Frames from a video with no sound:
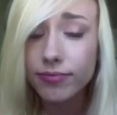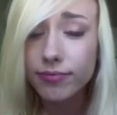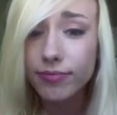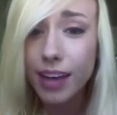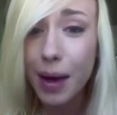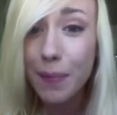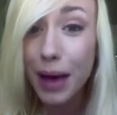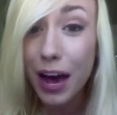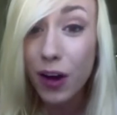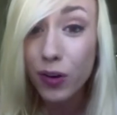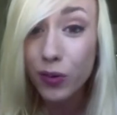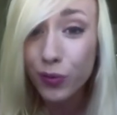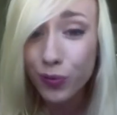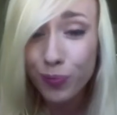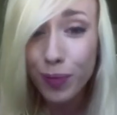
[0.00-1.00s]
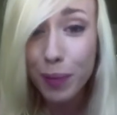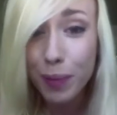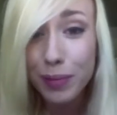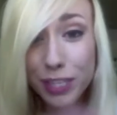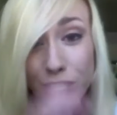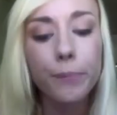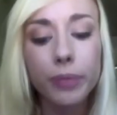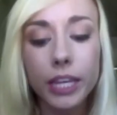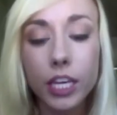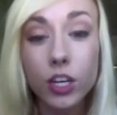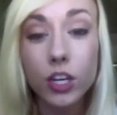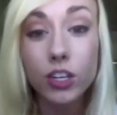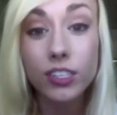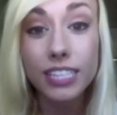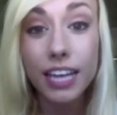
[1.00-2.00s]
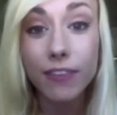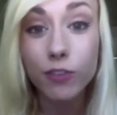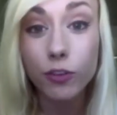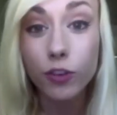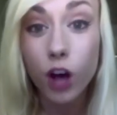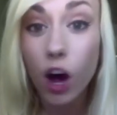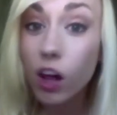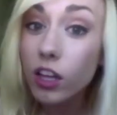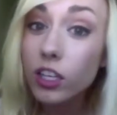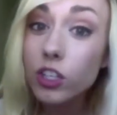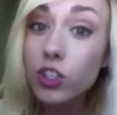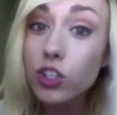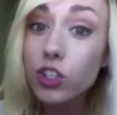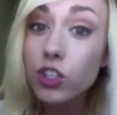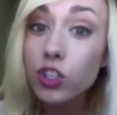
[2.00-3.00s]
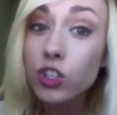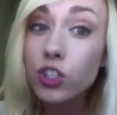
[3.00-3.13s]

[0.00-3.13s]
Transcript: about maybe 2 years left of college.